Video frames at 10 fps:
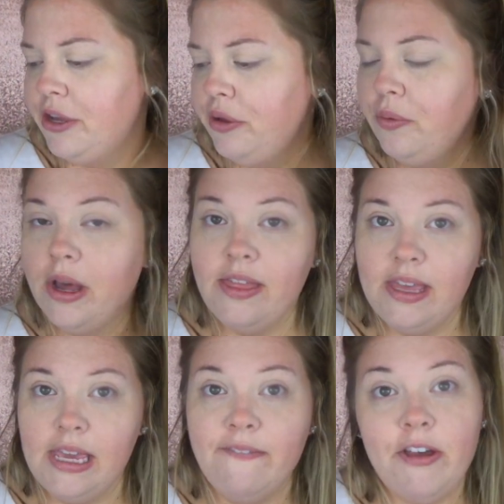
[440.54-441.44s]
so
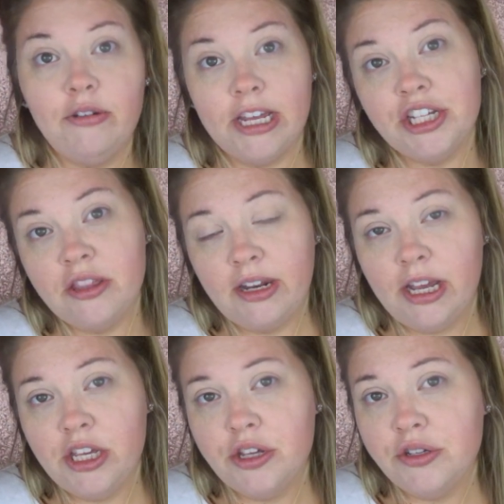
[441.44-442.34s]
the foundation that
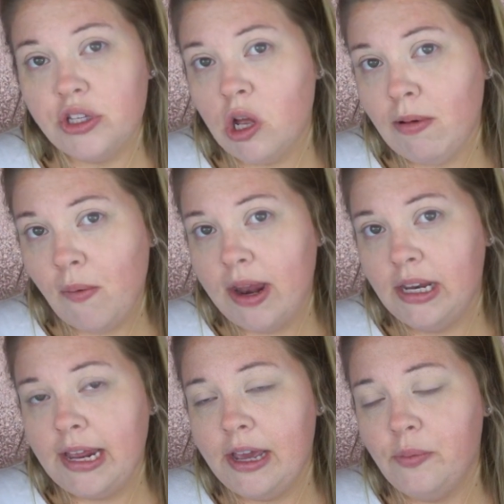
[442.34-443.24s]
I used on my
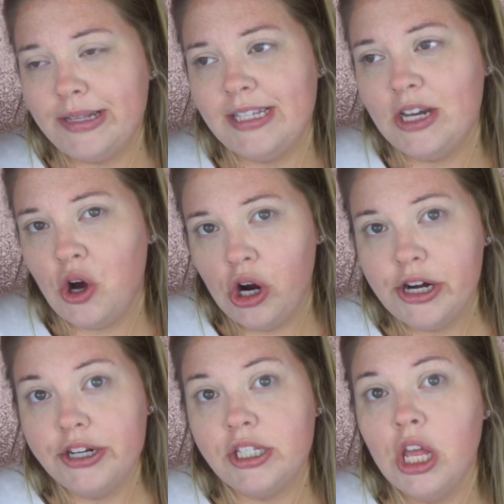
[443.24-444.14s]
wedding day was
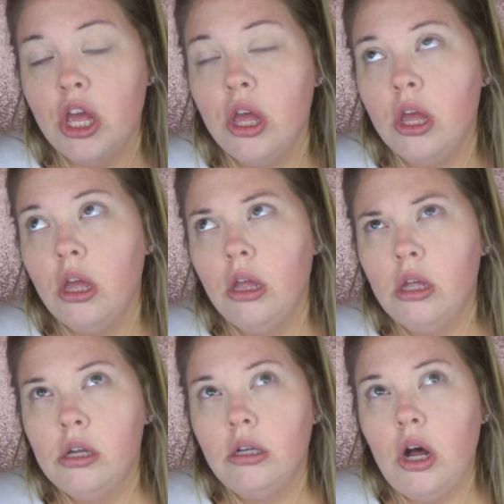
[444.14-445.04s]
NARS
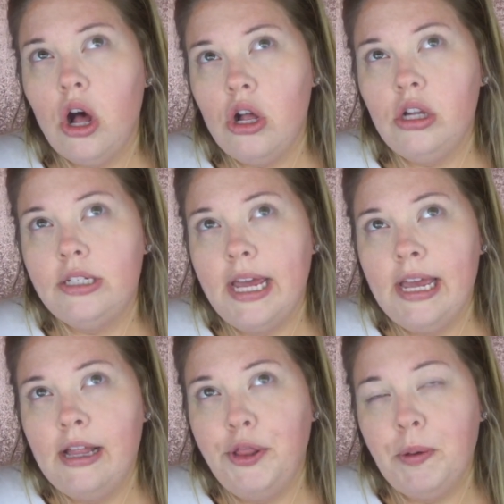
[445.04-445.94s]
All
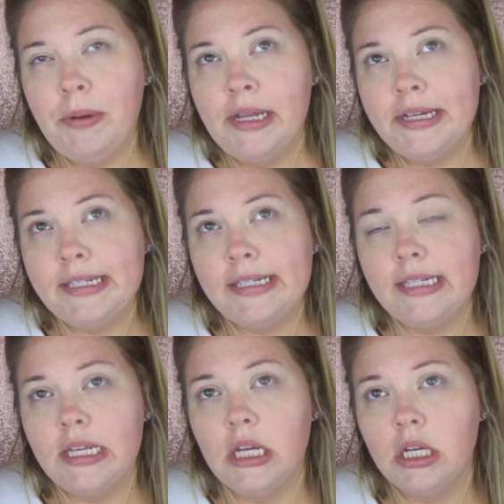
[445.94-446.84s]
Day
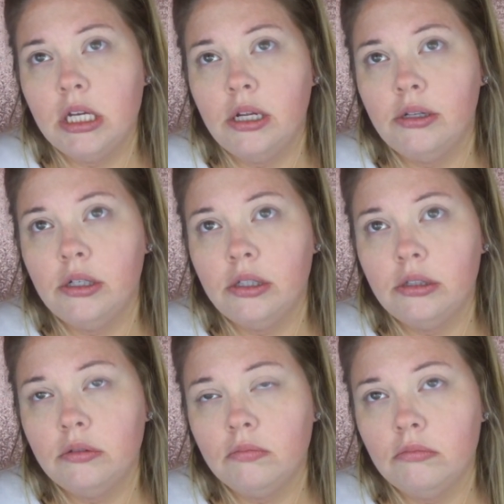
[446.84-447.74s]
Luminous
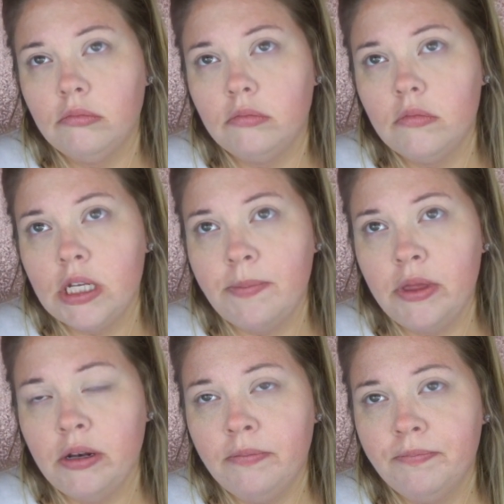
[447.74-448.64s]

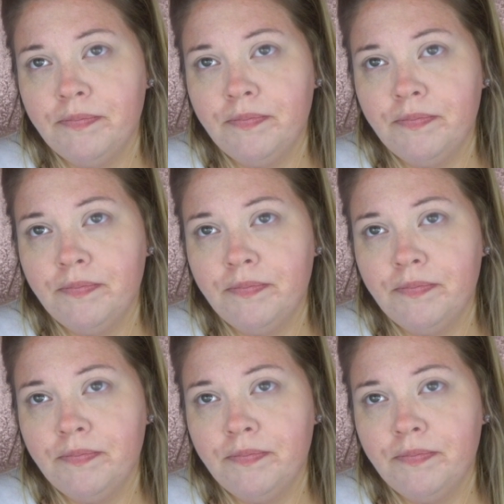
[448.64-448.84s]
something,